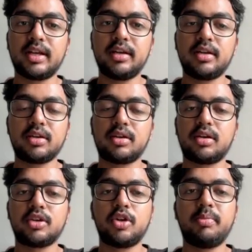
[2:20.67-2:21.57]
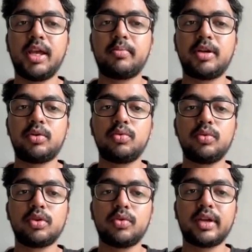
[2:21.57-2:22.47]
you'll be able to,
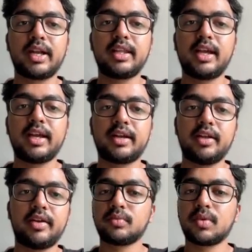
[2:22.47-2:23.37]
get the connector ready.